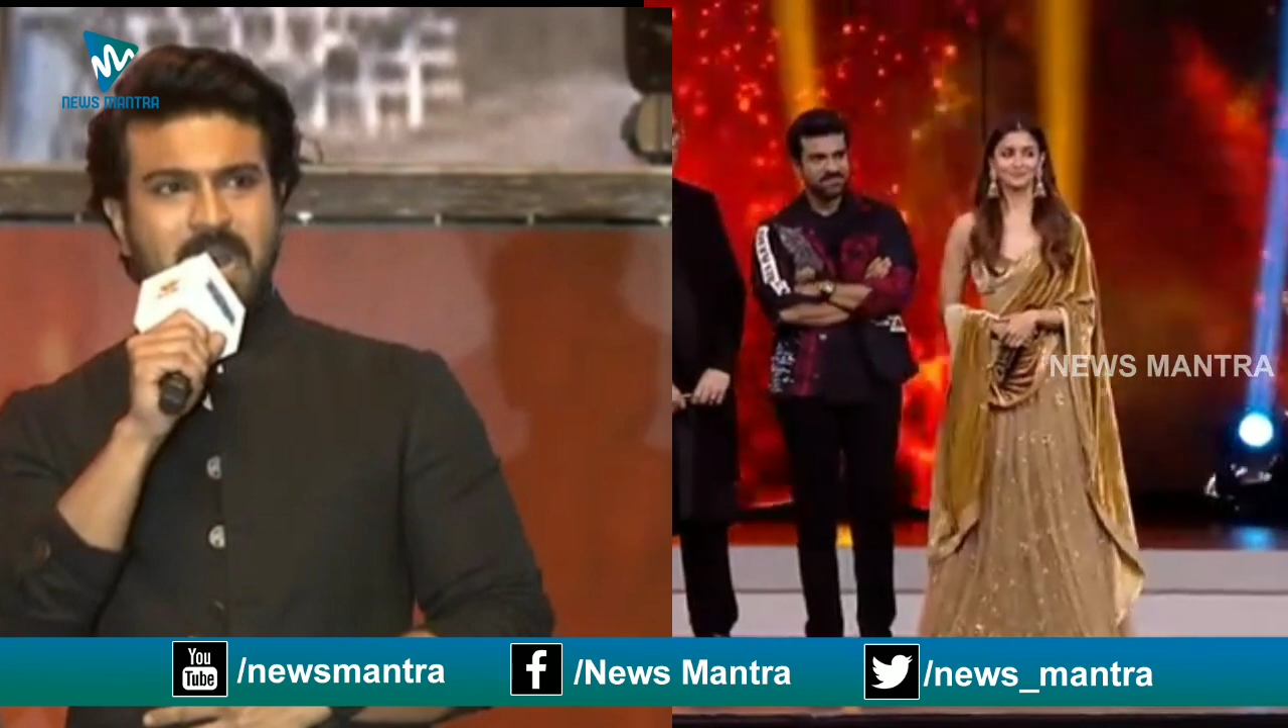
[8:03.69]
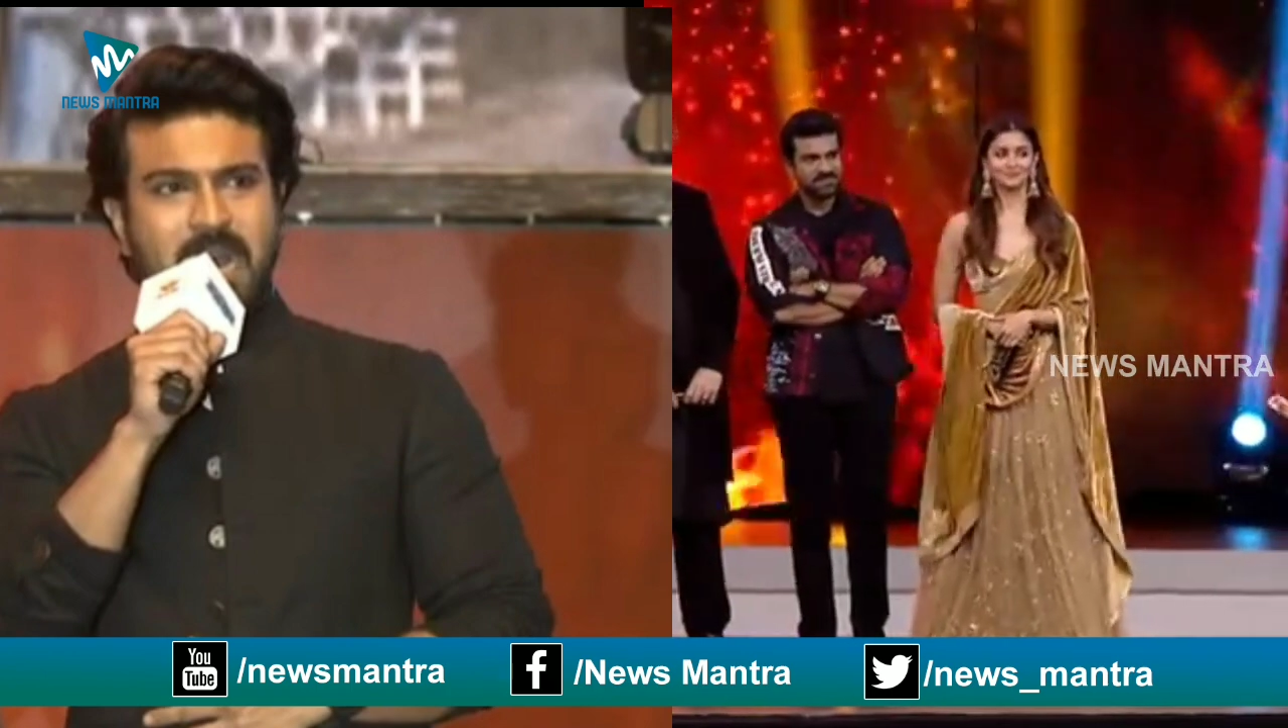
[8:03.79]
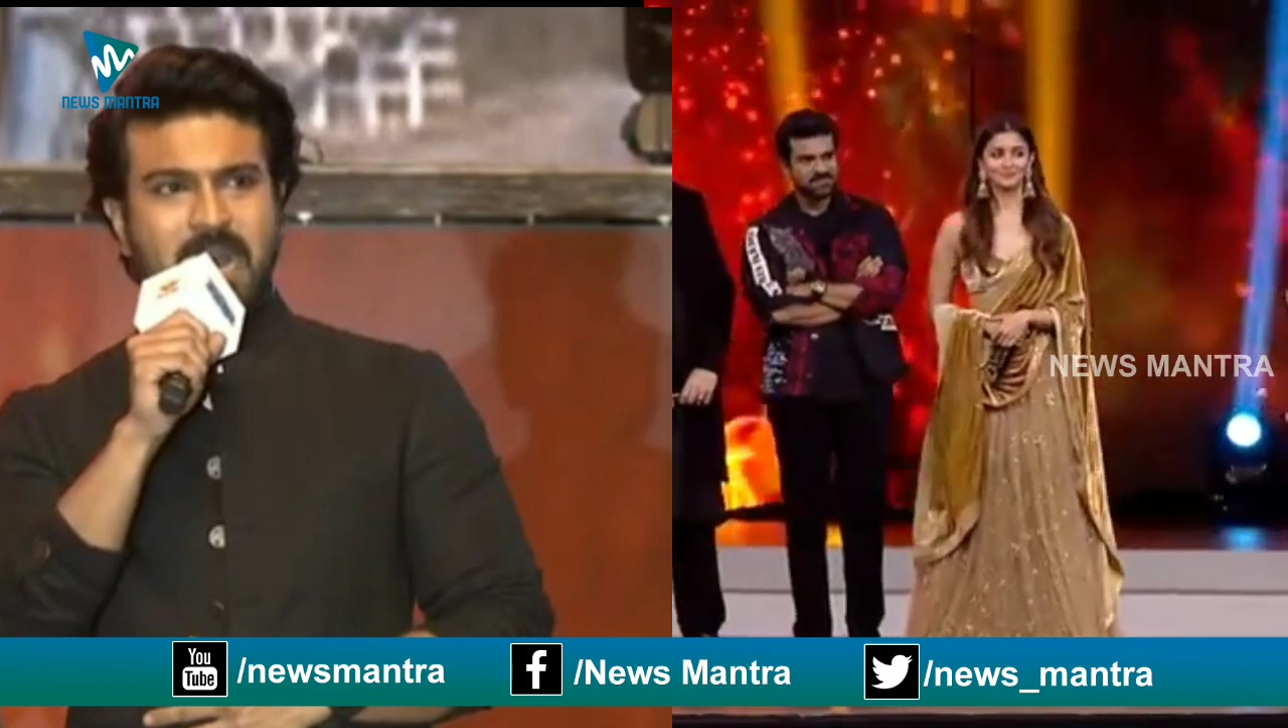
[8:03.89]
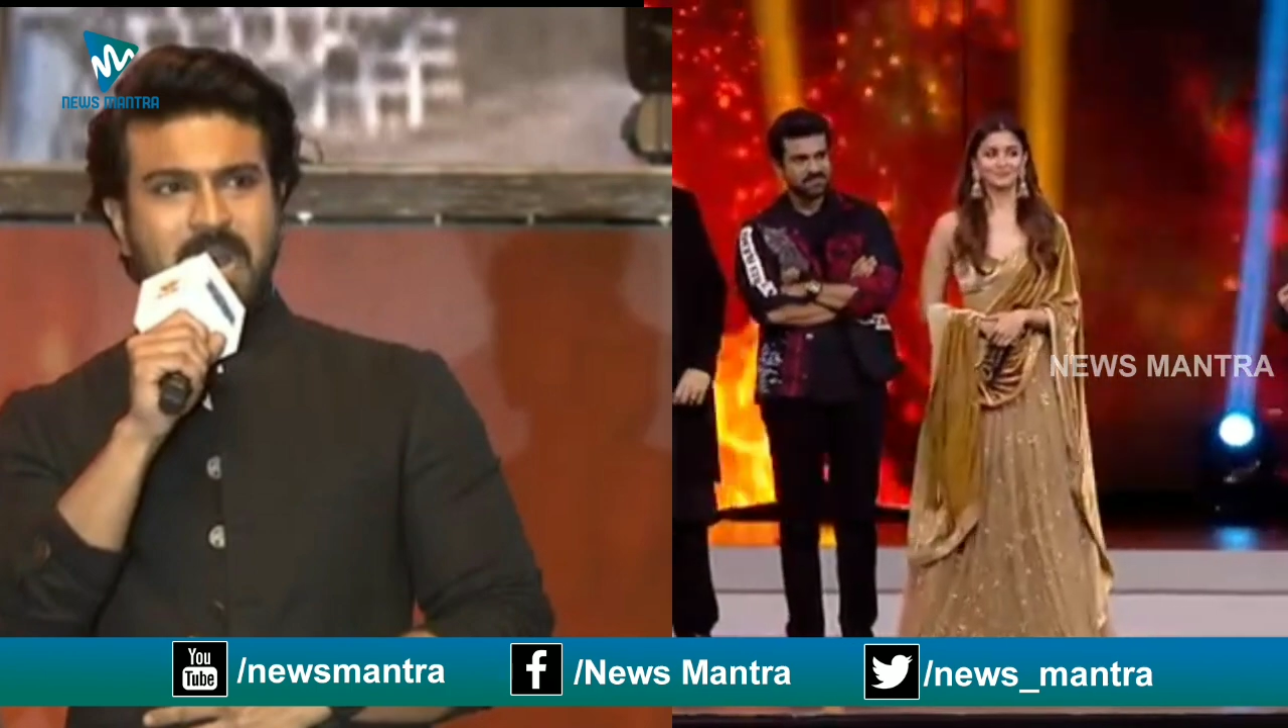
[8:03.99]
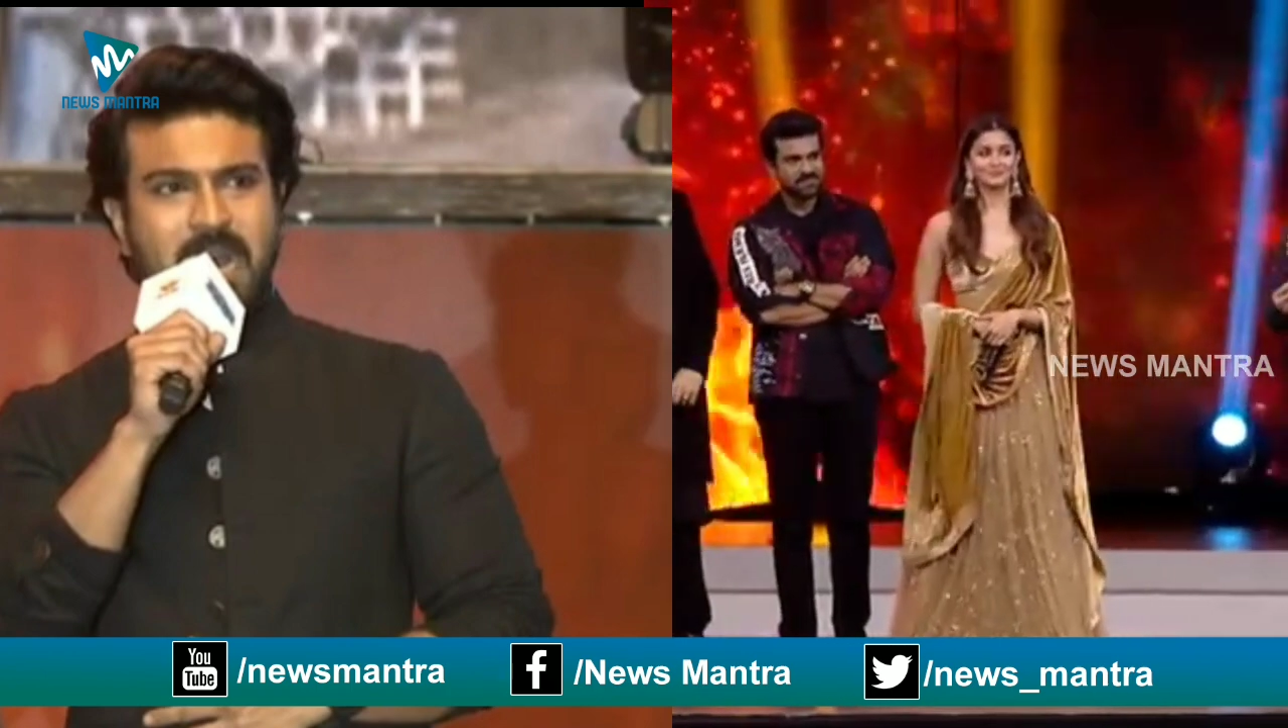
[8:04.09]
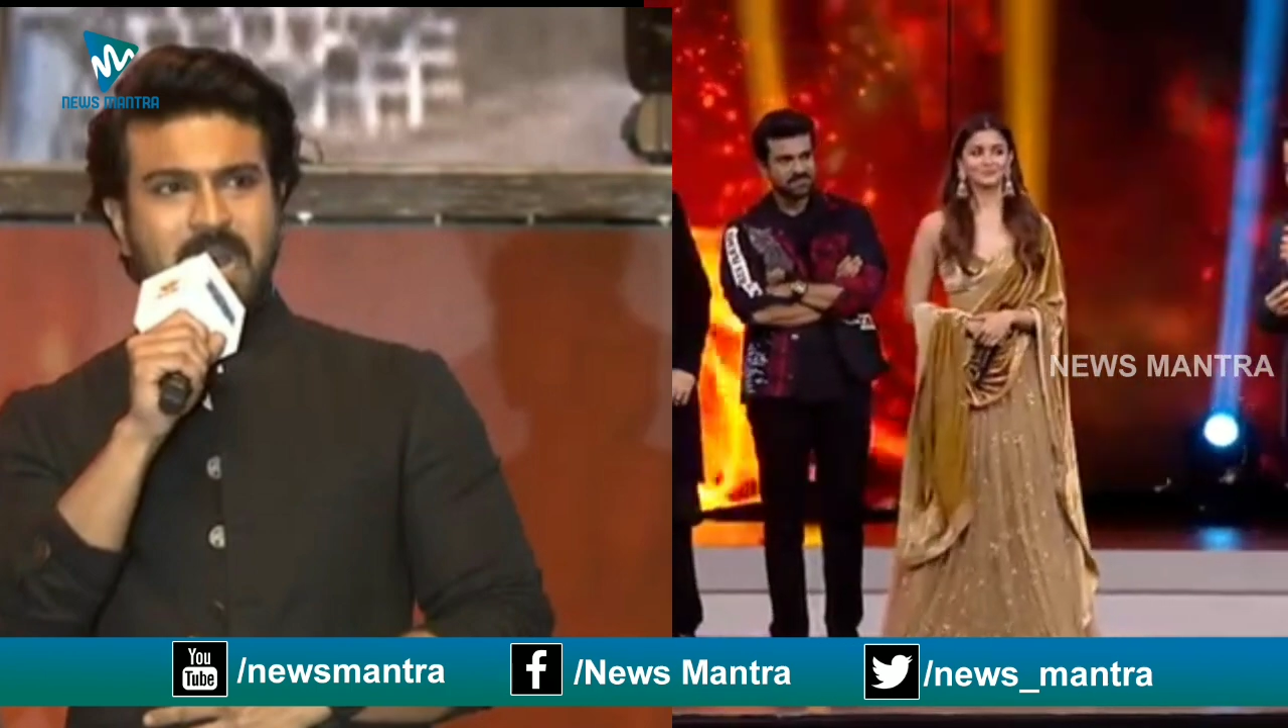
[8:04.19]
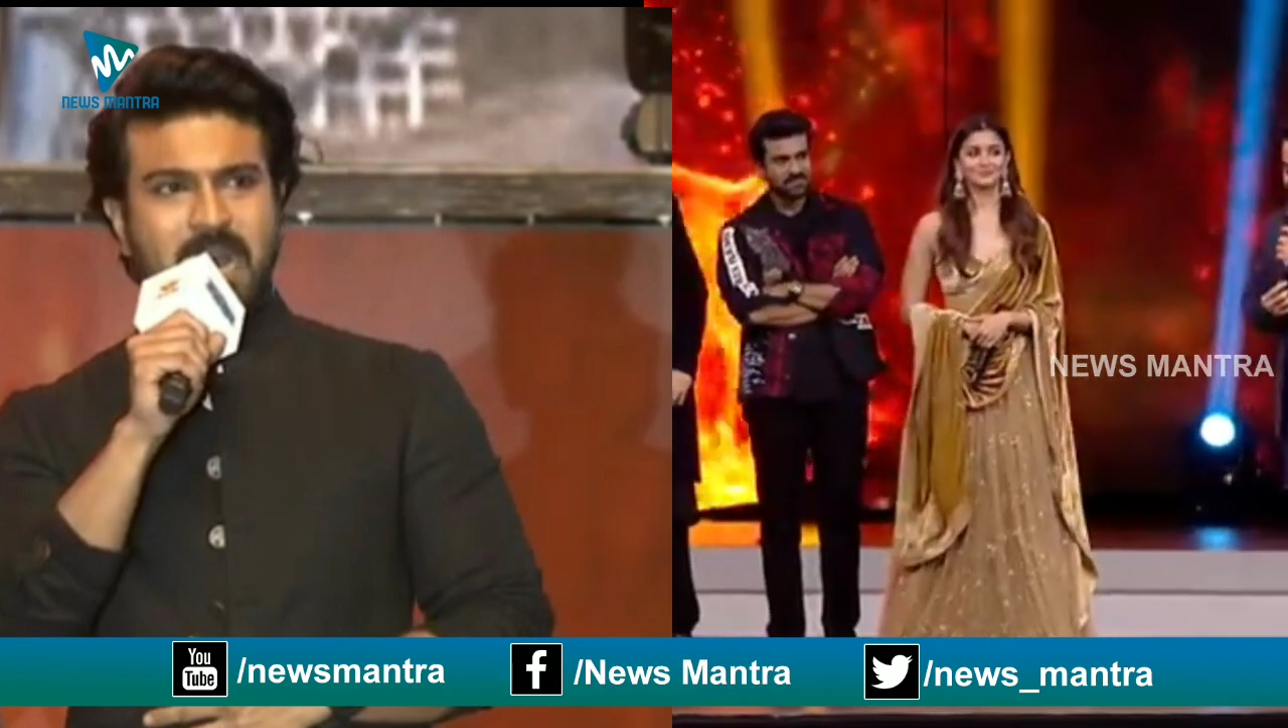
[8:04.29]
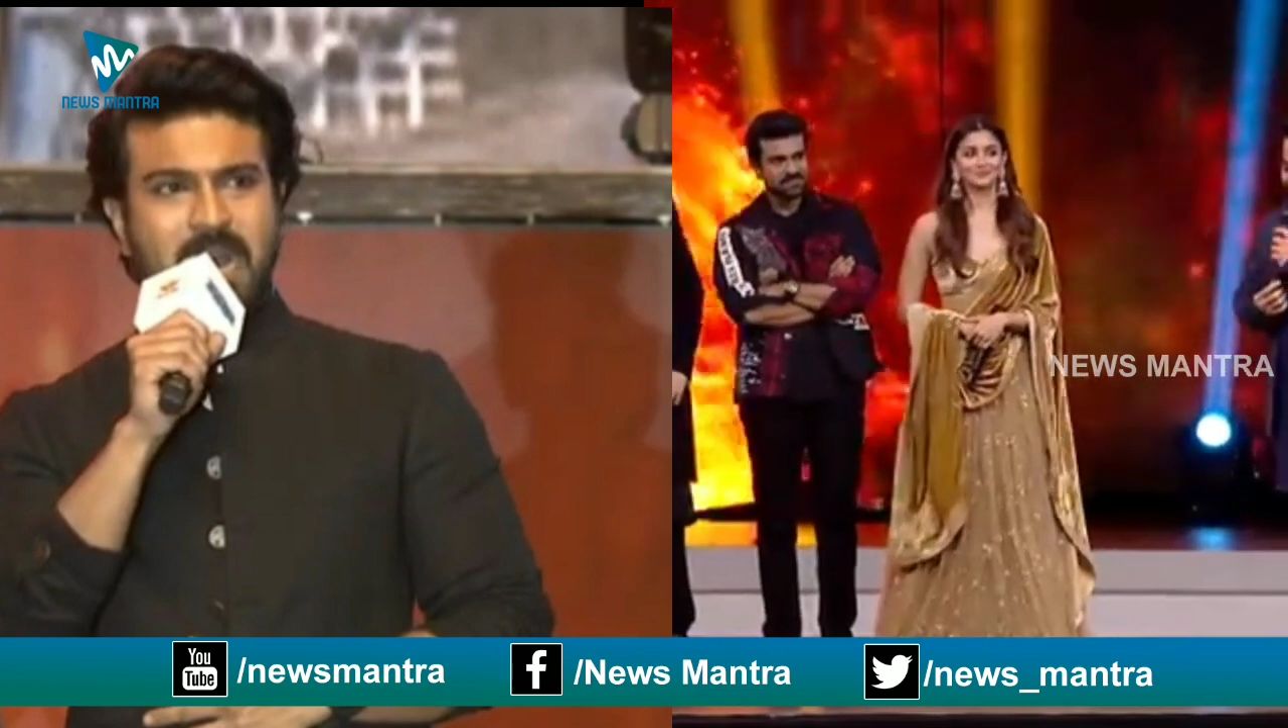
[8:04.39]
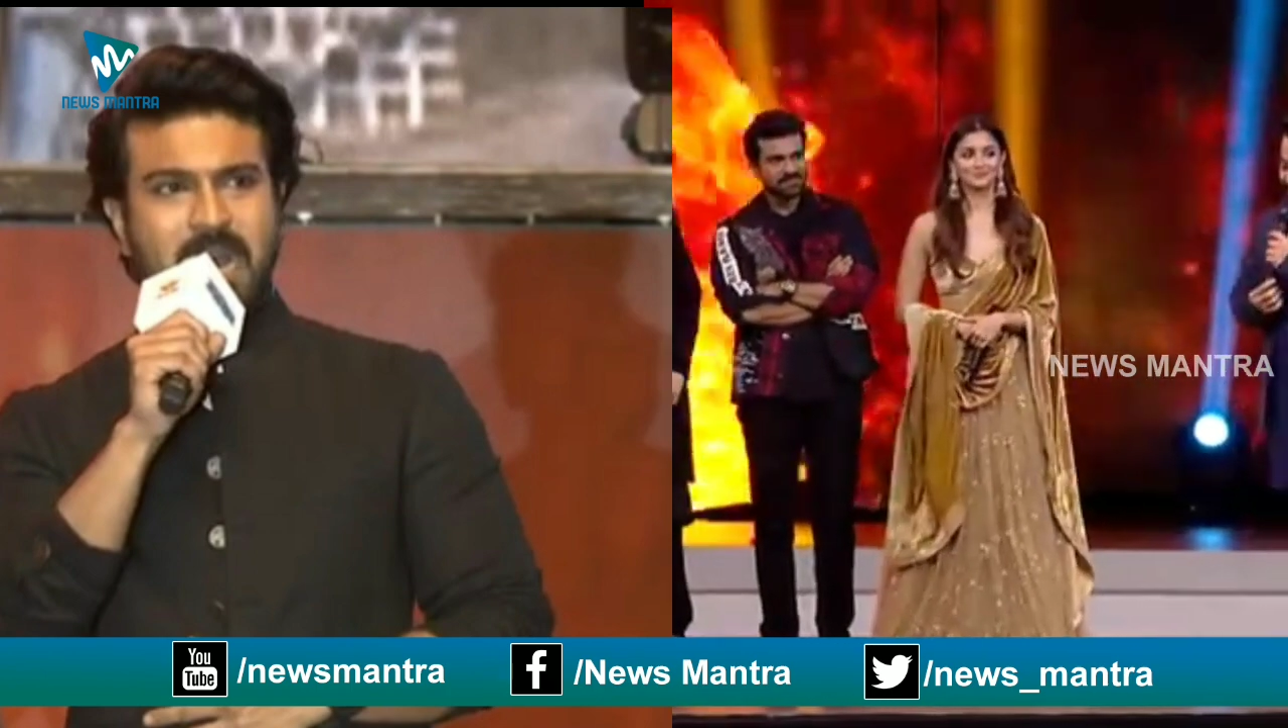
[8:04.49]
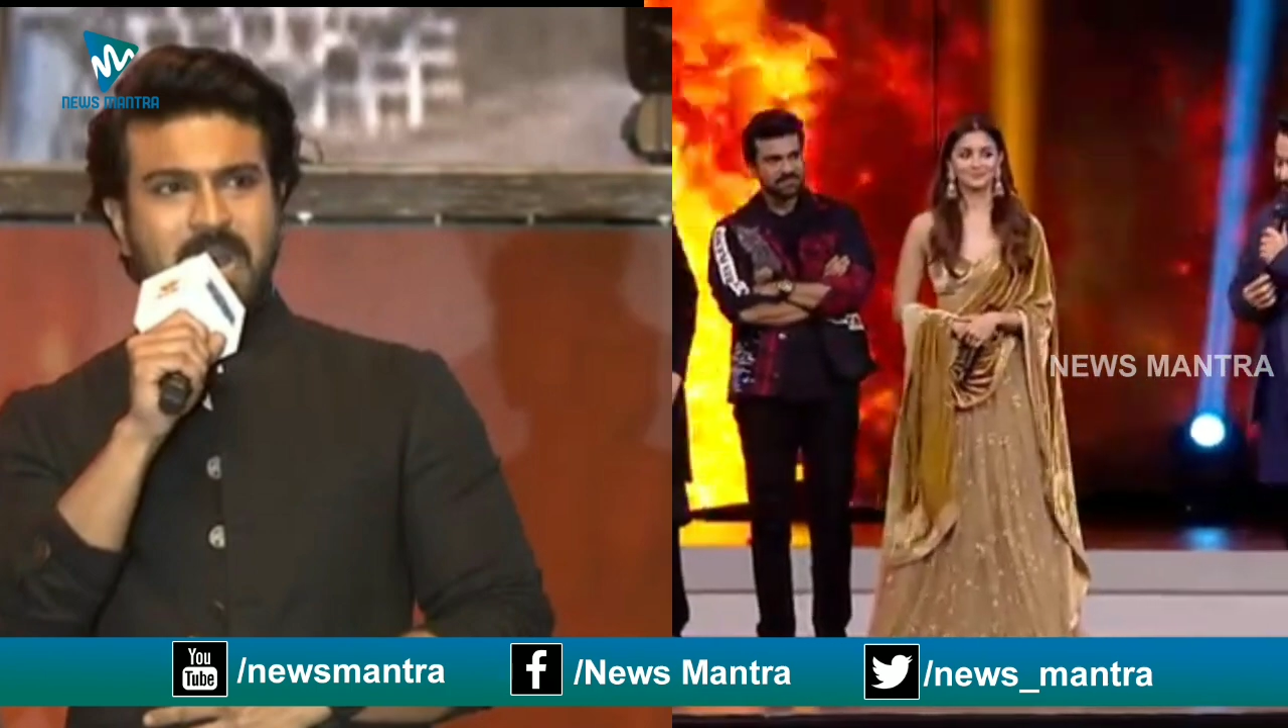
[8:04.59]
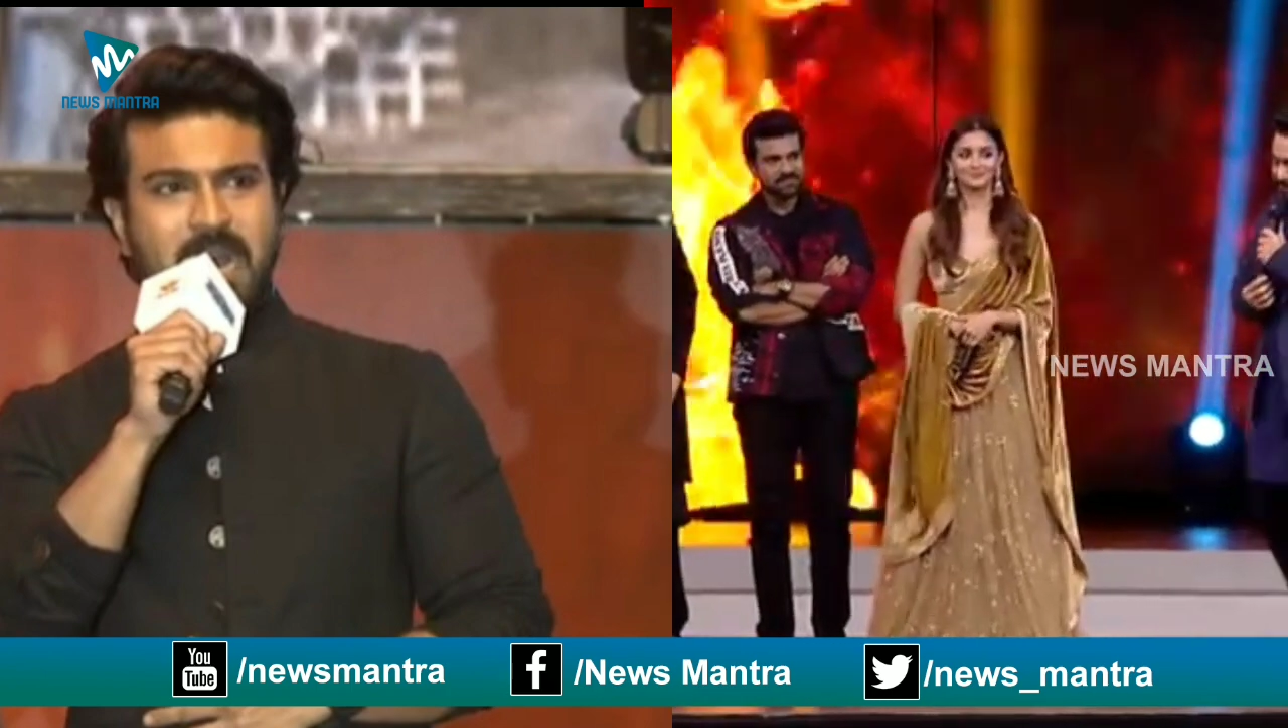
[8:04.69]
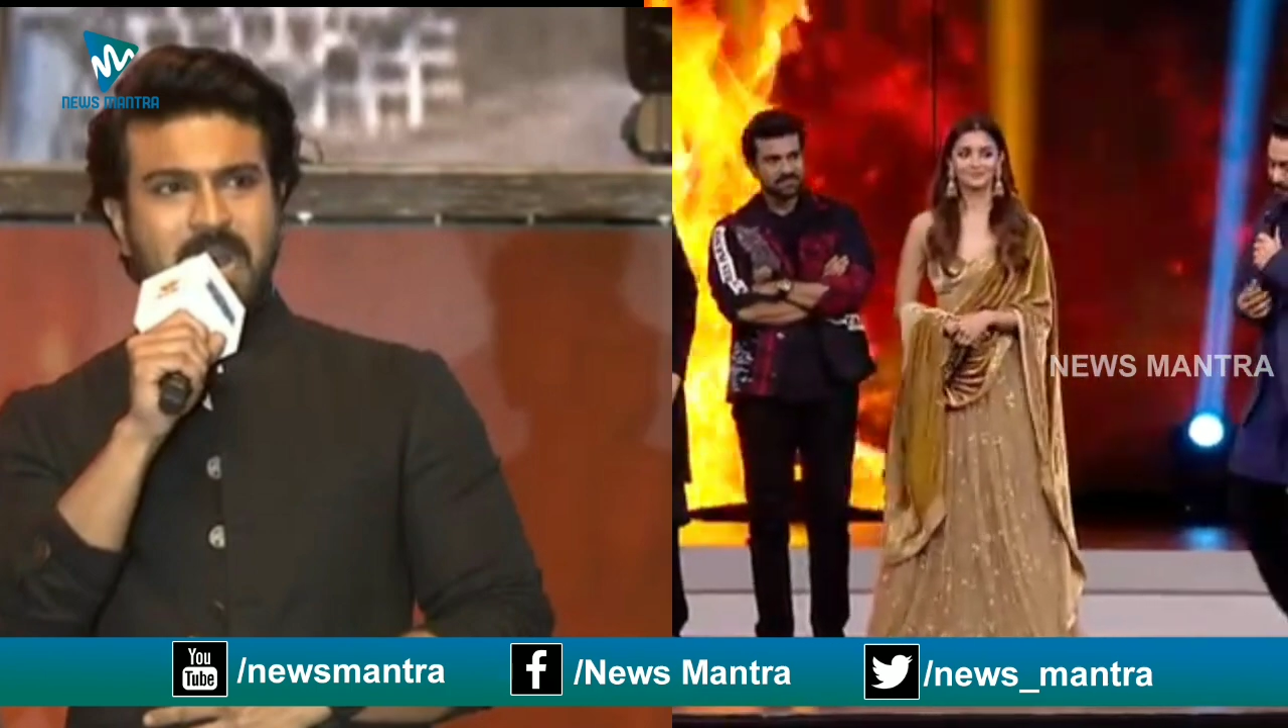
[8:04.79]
Karan sir here,